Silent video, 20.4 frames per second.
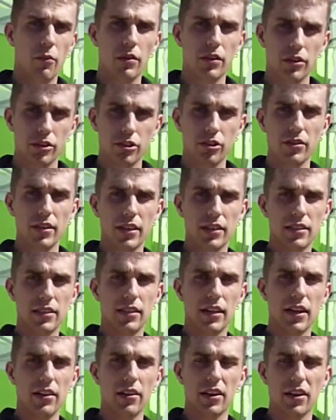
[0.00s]
when you're shooting
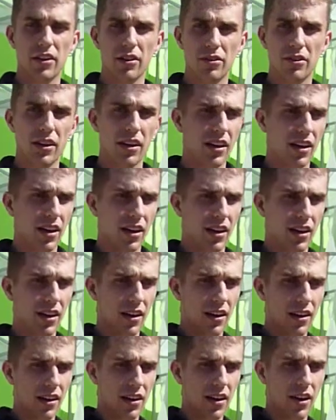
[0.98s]
stereo
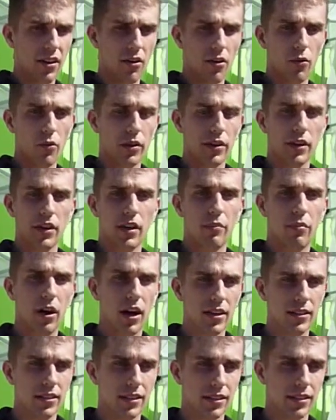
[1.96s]
uh, or when you're
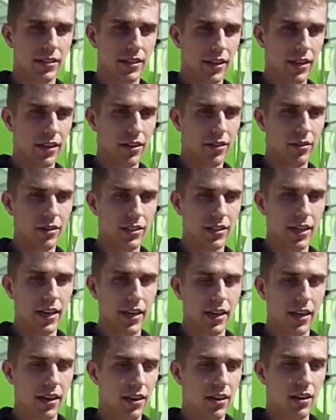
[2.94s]
compositing stereo, it's
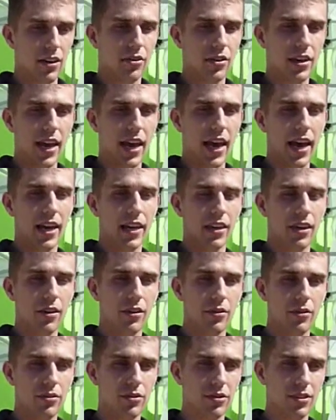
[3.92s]
like you can't
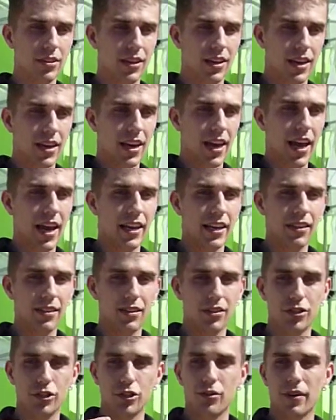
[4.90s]
use any
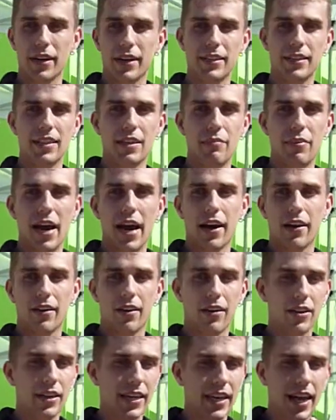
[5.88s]
little tricks in the
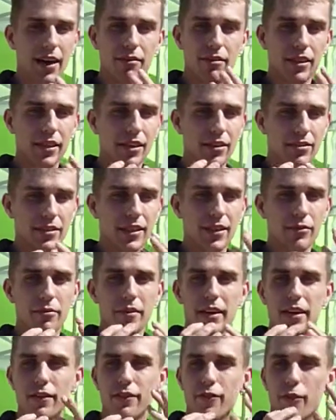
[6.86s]
background. You can't really use any
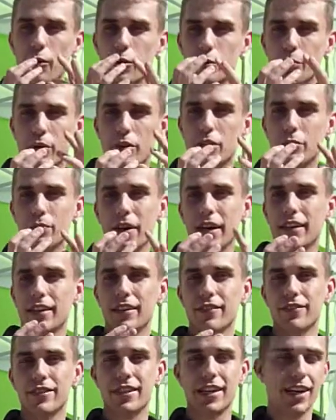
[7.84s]
weird forced
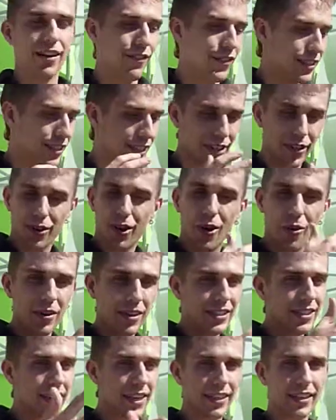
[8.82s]
perspective stuff. It's like you're
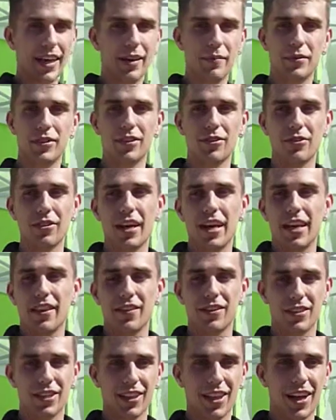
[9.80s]
always seeing depth, so
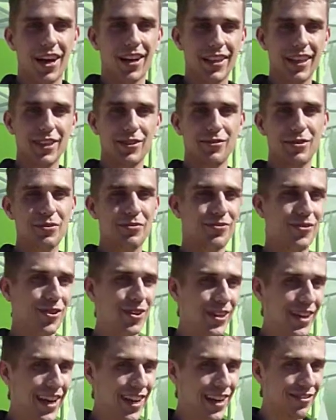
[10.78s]
there's a lot less room
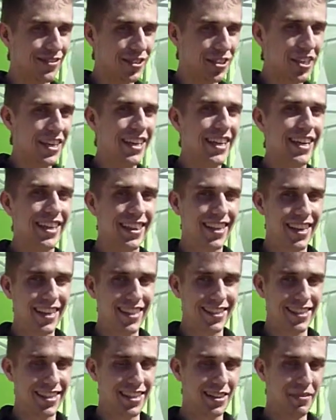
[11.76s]
for kind of cheating
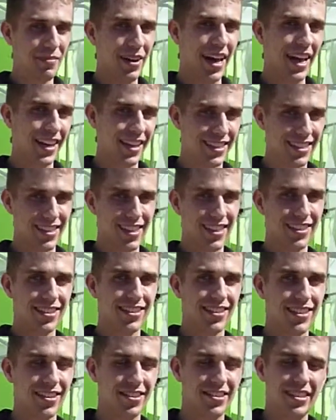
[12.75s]
things in the back and such.
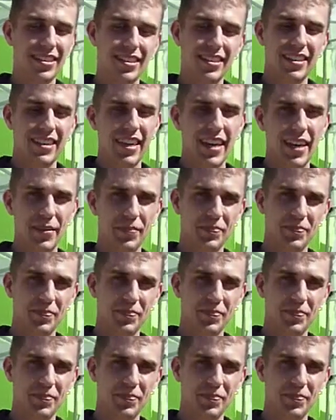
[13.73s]
So yeah.